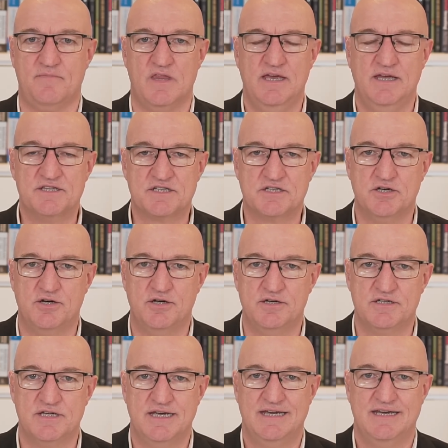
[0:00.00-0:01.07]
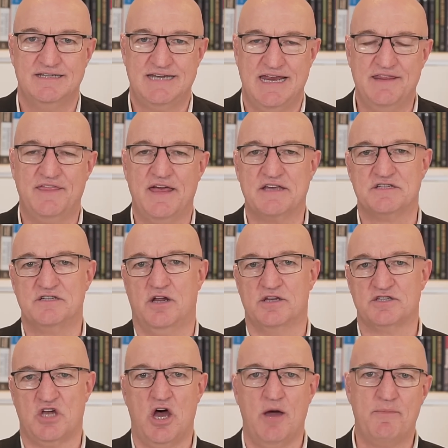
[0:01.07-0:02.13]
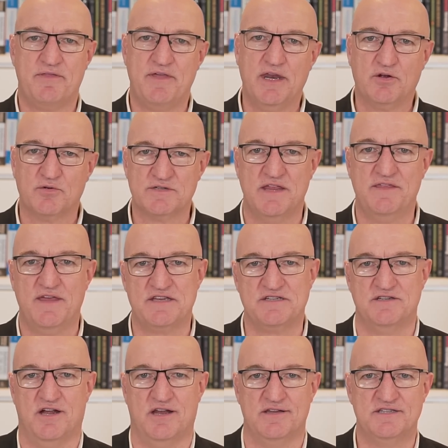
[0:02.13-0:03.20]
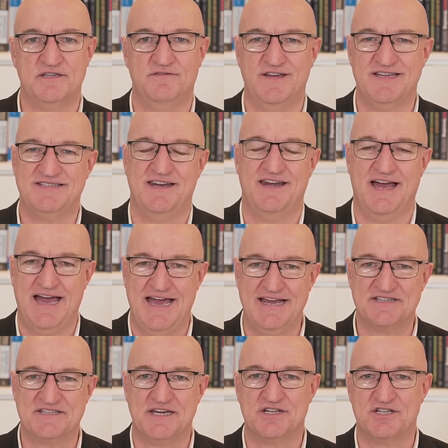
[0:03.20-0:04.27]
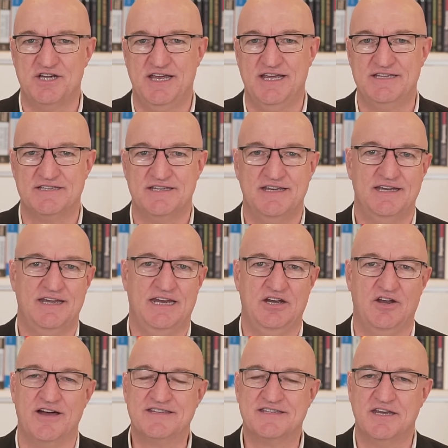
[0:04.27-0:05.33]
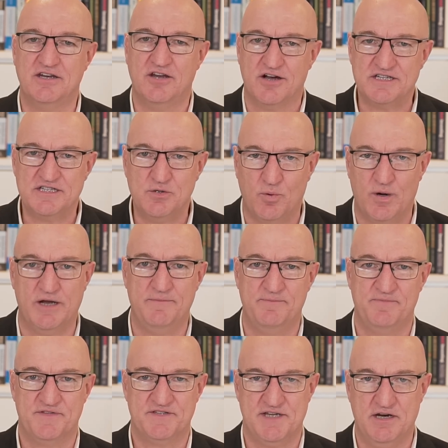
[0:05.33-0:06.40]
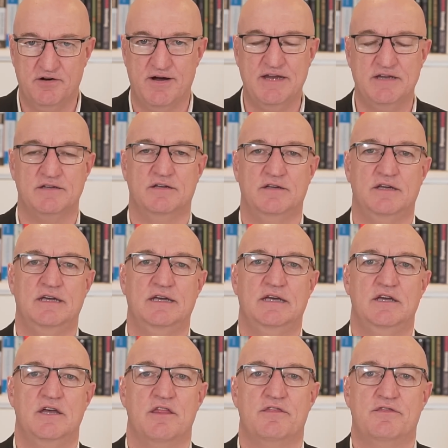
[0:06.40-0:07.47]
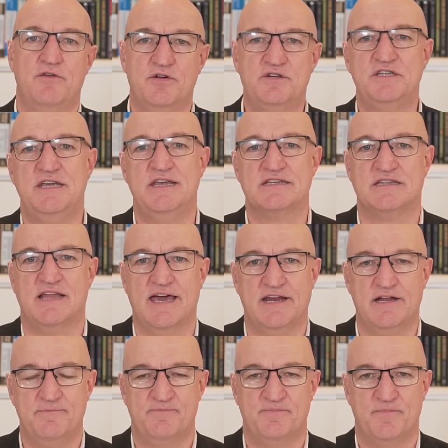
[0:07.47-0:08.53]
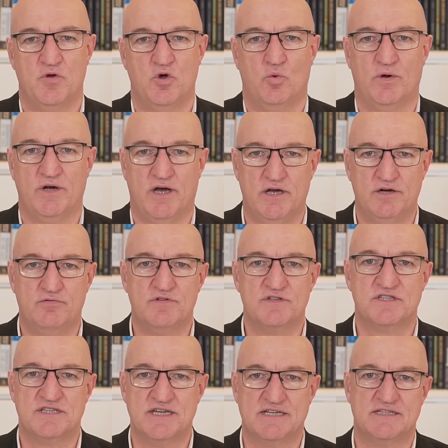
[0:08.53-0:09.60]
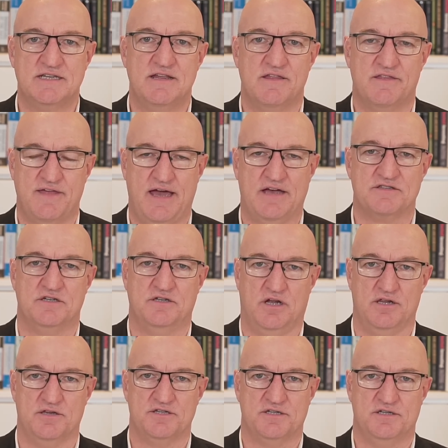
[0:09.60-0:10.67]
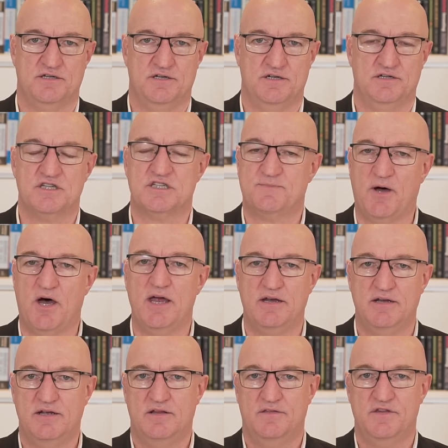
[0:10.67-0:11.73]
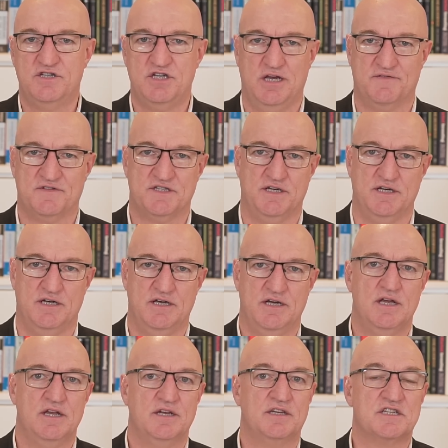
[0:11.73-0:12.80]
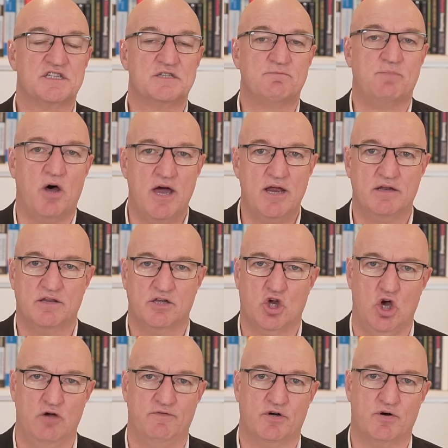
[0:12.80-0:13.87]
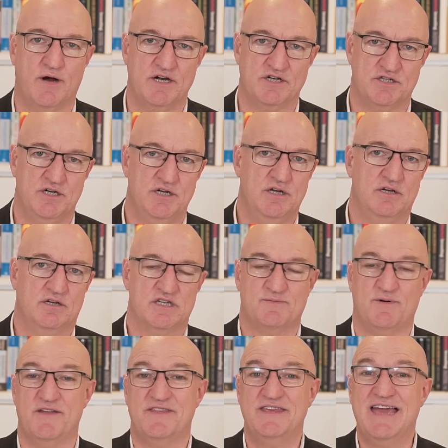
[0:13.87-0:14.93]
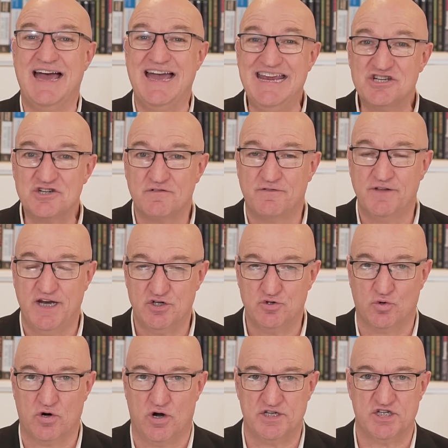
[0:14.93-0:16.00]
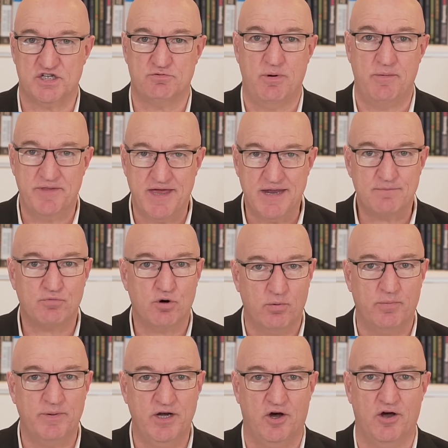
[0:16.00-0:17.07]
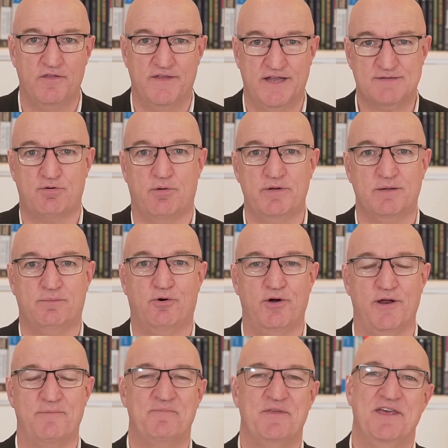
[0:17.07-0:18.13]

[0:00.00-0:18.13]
It's turned $10,000, a hypothetical $10,000 invested in ASX shares in 1991, 10 grand. 30 years later, $160,000. despite the GFC, despite the COVID crash, despite the Asian financial crisis. Remember that? Probably not. That's probably the point.